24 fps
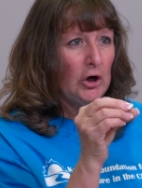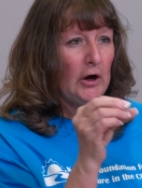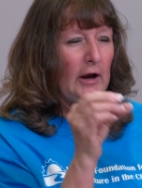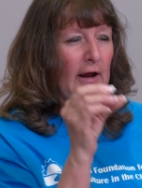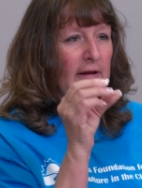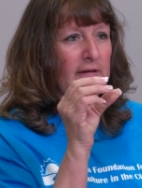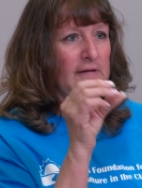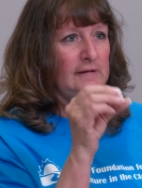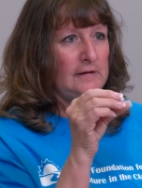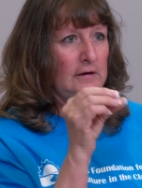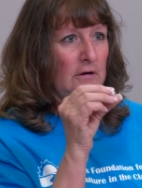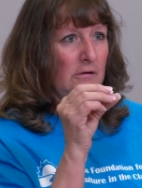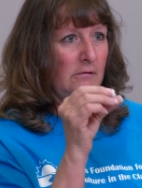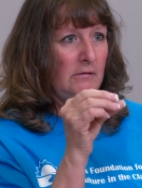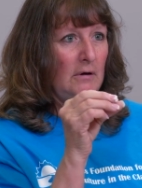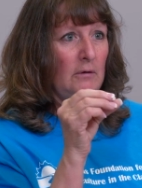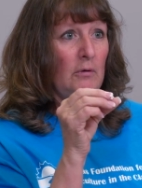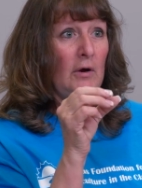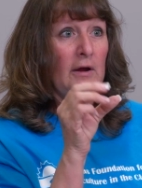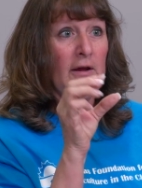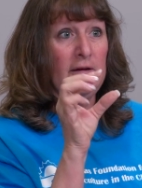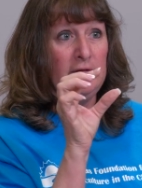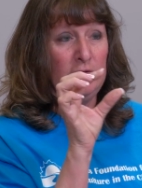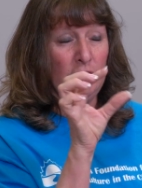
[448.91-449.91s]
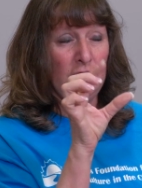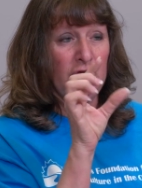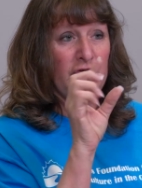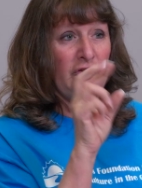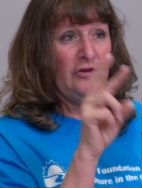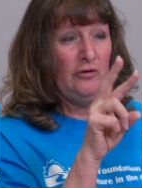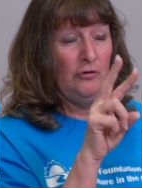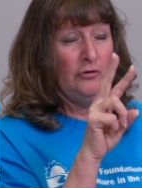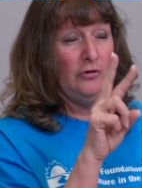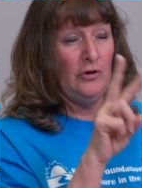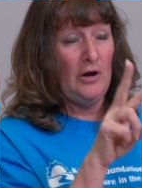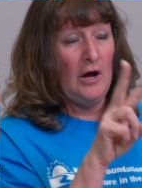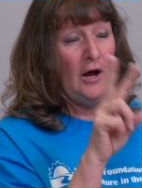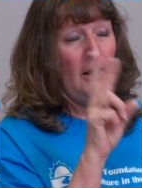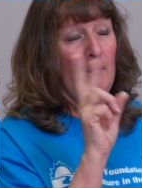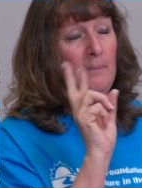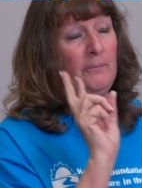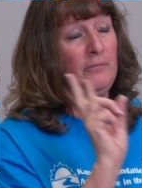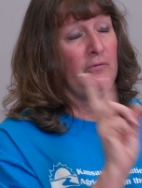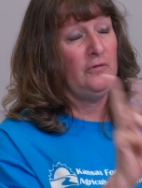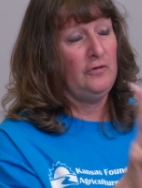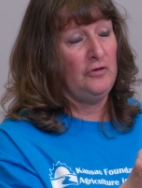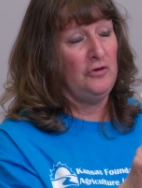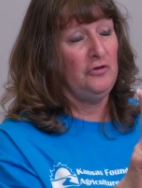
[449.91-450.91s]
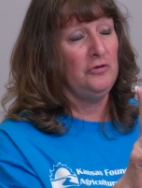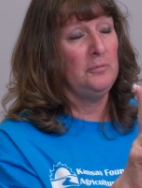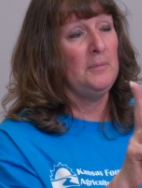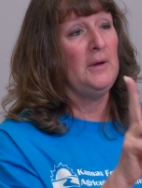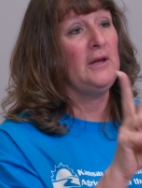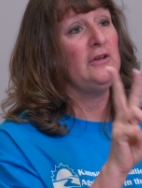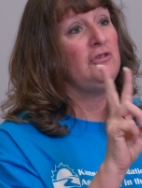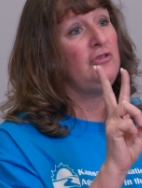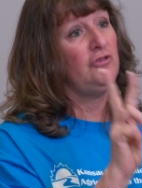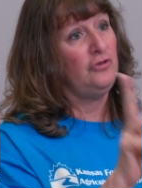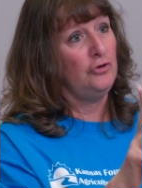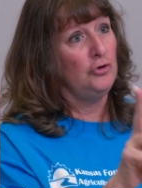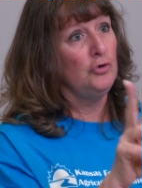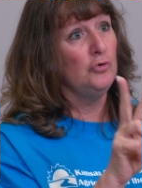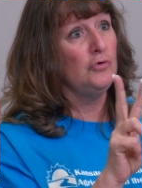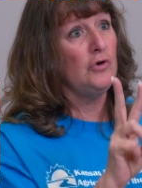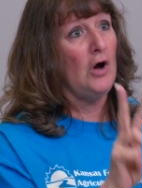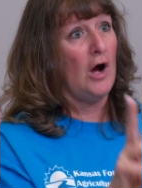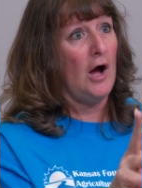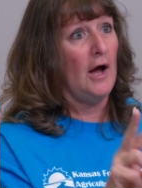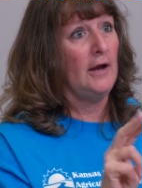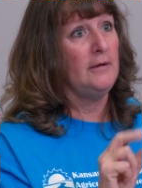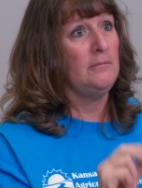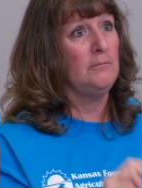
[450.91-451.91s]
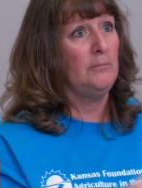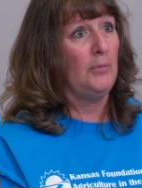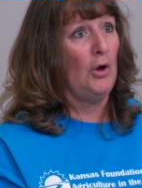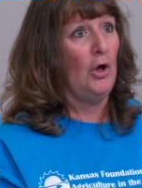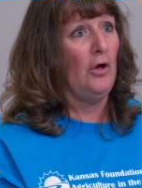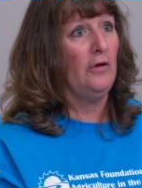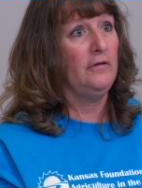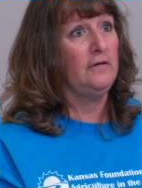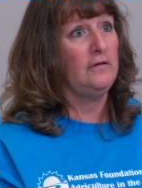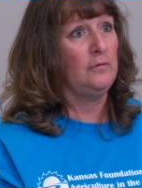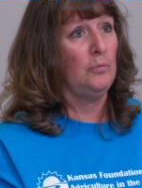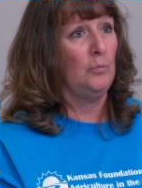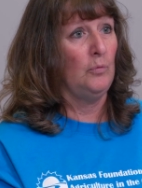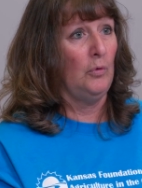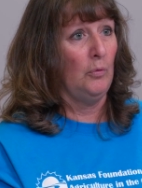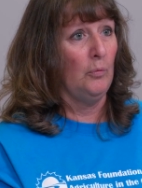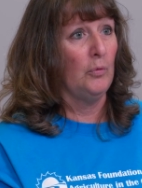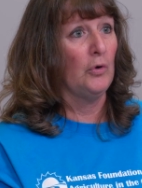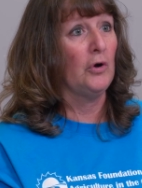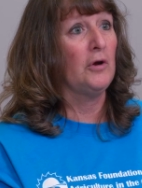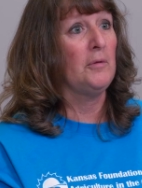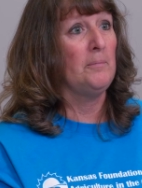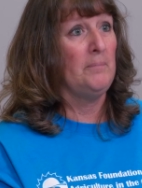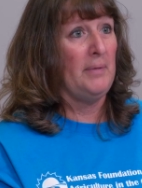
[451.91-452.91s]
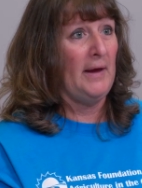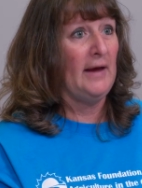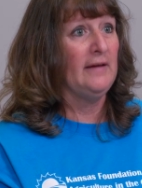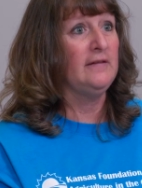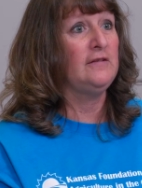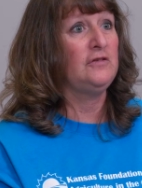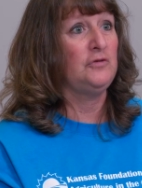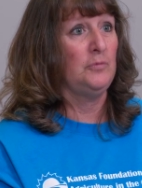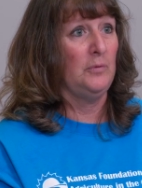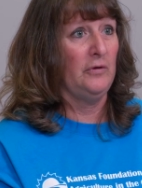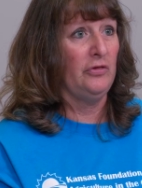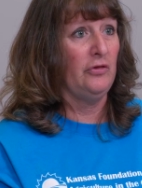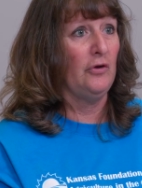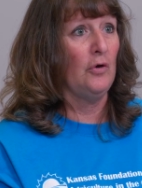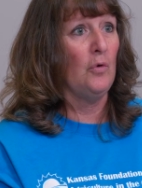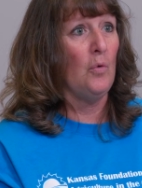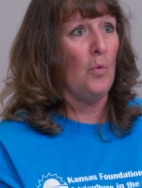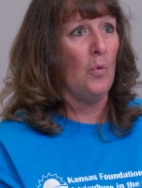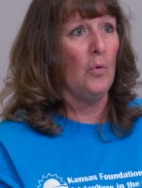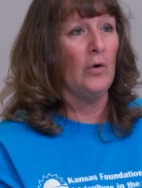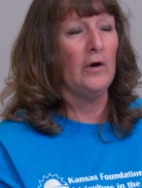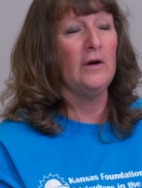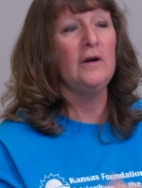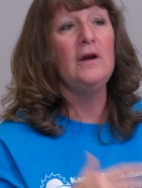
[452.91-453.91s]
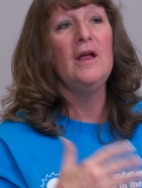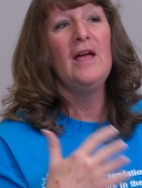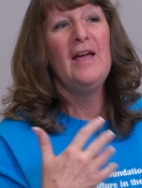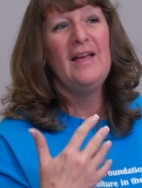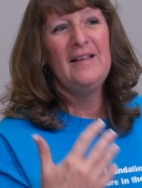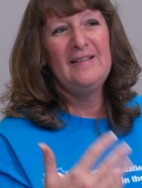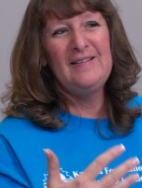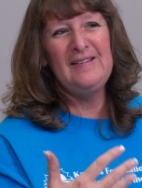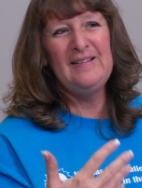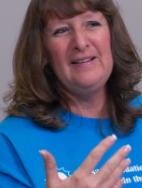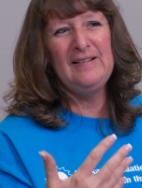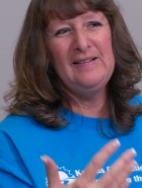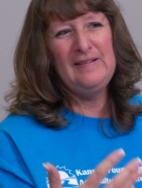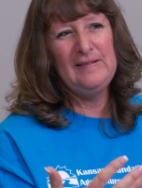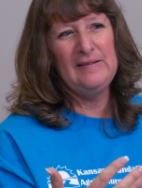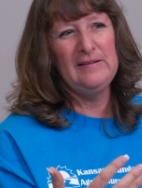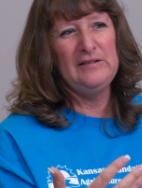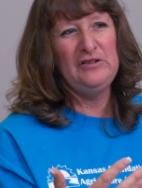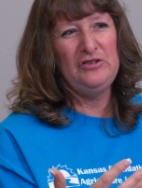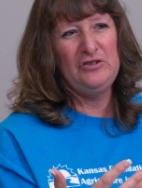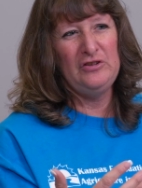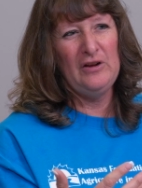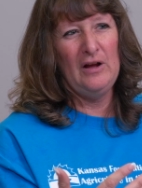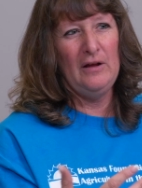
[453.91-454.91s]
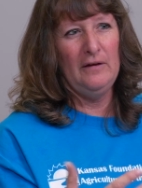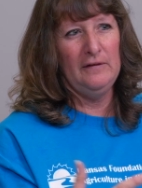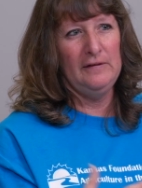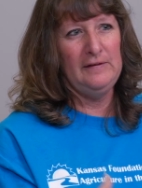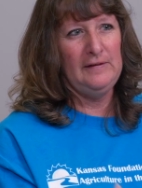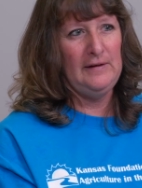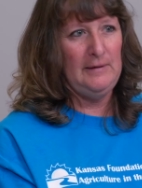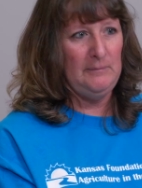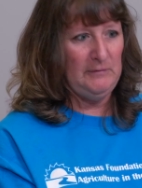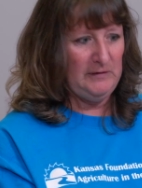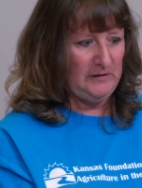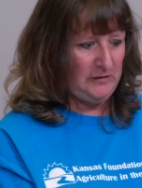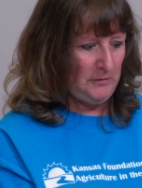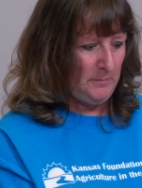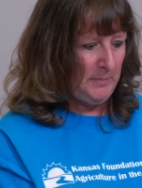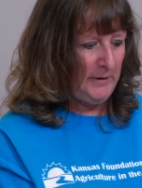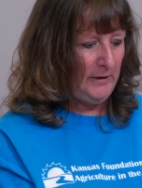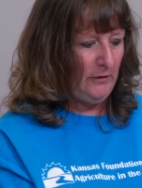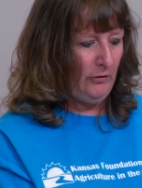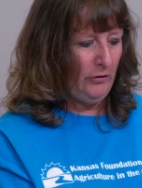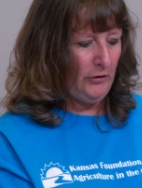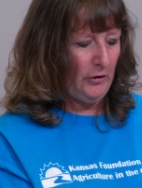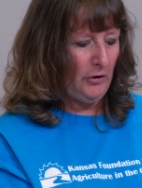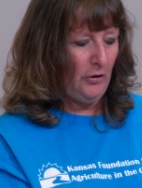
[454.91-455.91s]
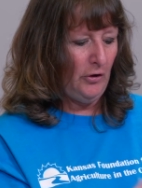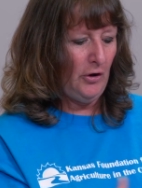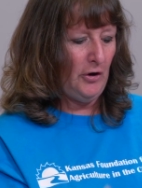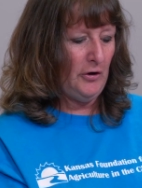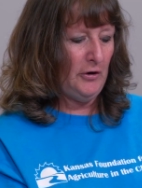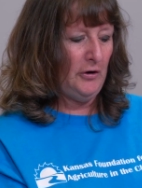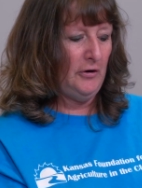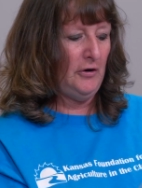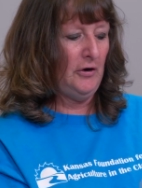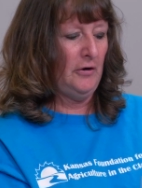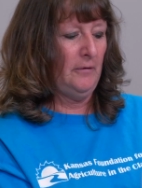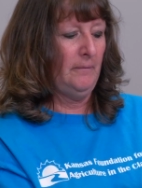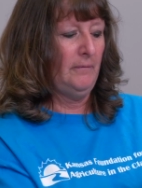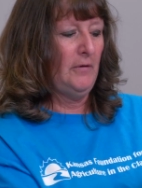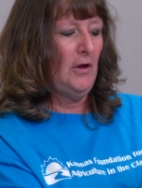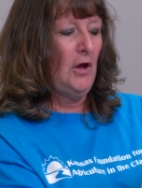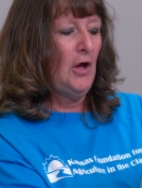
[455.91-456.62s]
and so 2 cotton balls will work best with the corn since the shell seems to be a little harder.